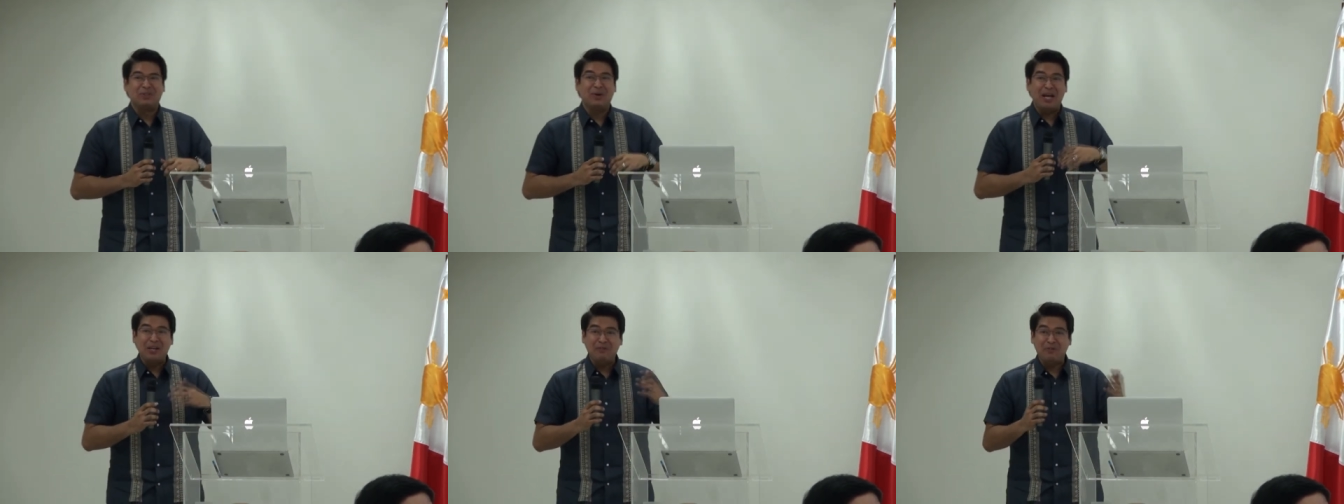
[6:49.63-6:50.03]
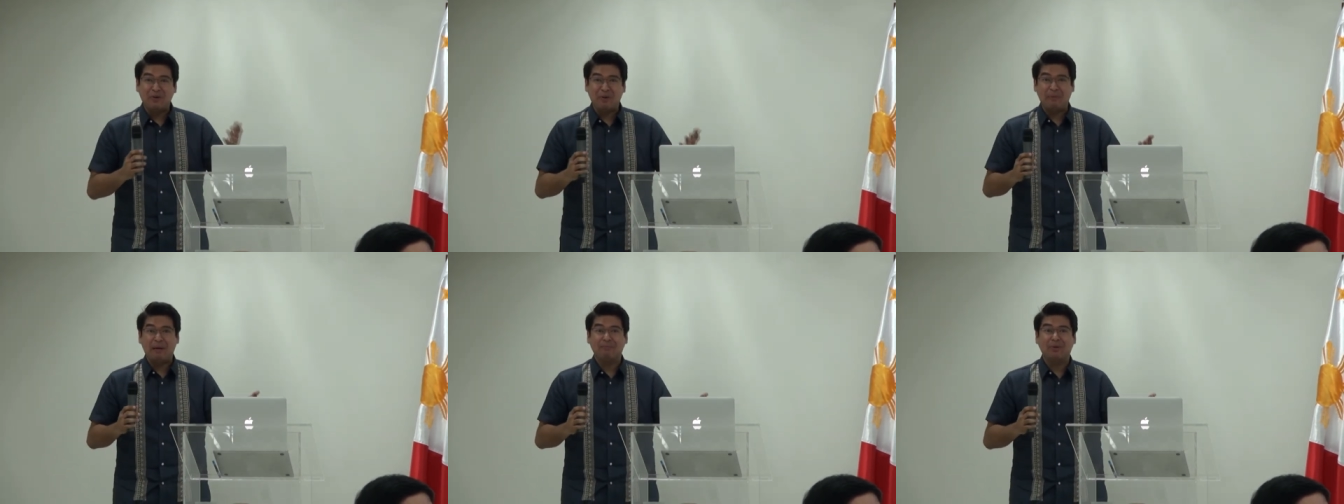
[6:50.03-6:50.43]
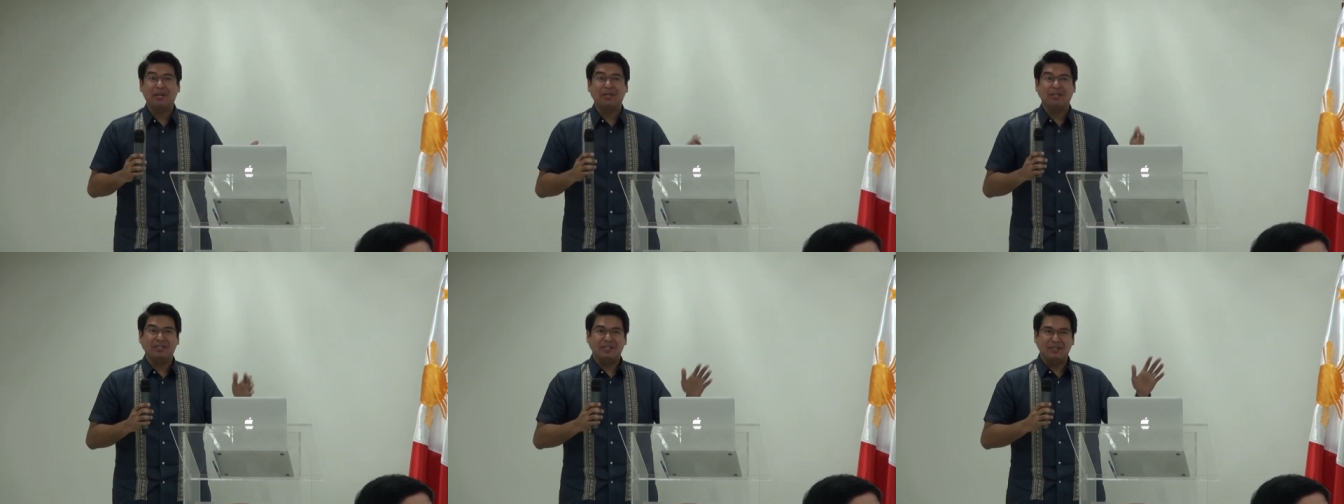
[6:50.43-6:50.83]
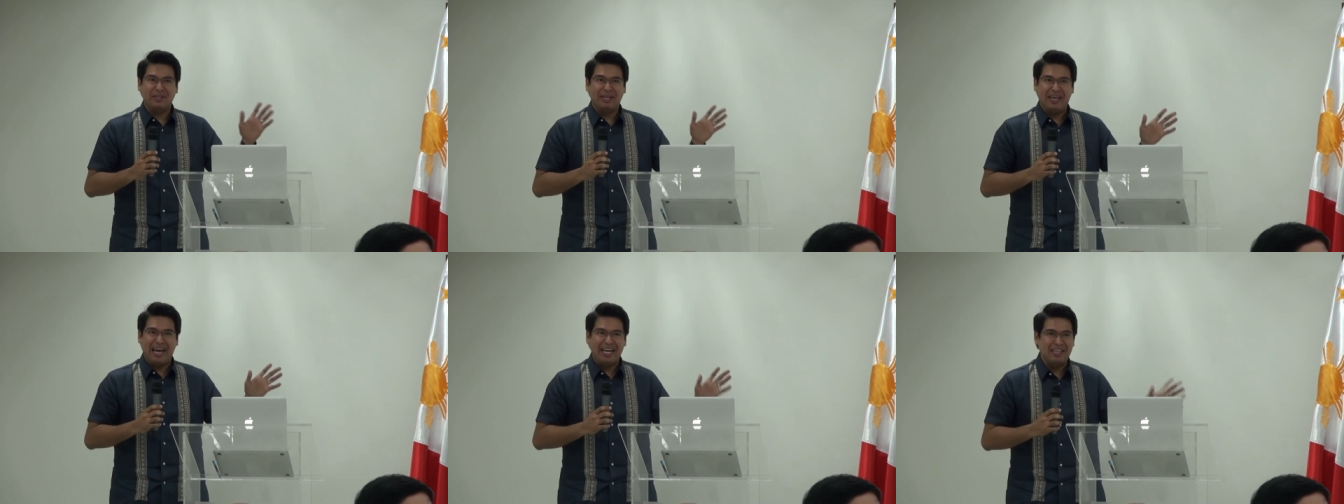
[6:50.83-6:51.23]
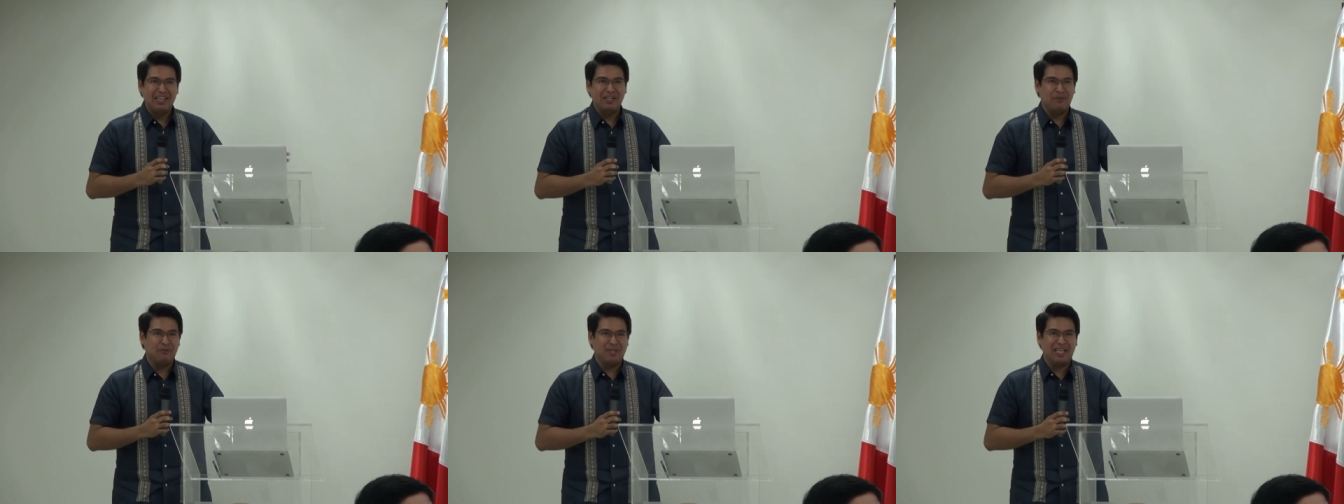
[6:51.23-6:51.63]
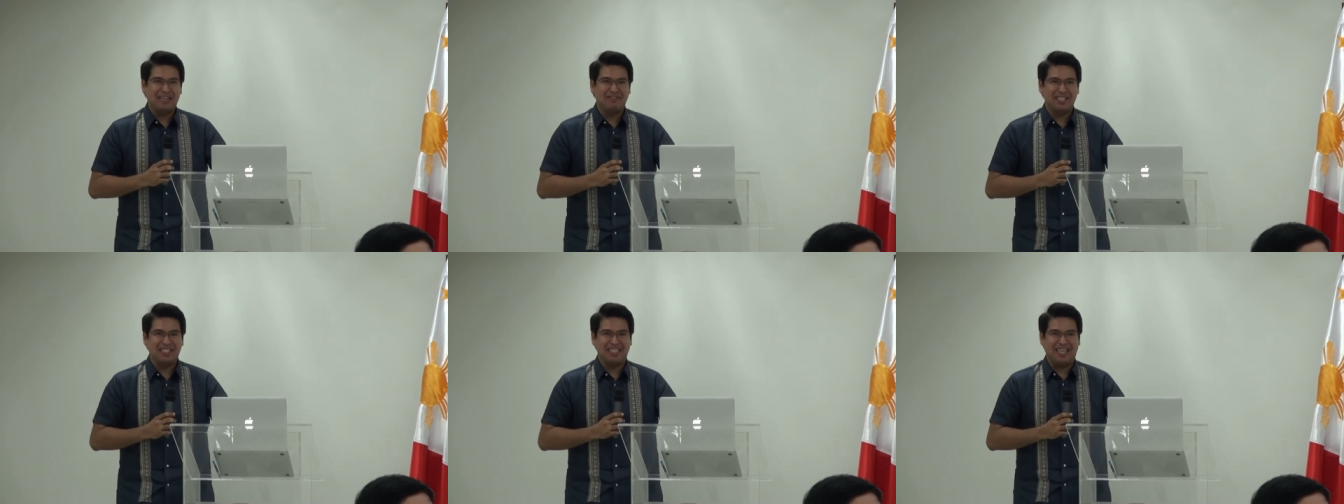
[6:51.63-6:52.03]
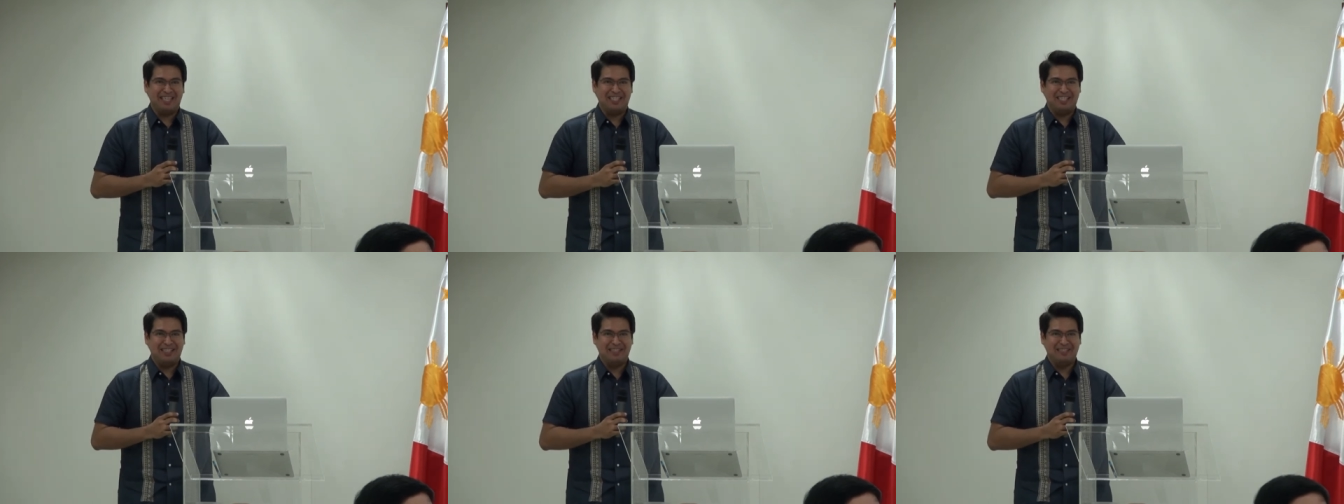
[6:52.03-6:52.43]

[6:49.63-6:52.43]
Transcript: Do any of you remember anything of what I just said?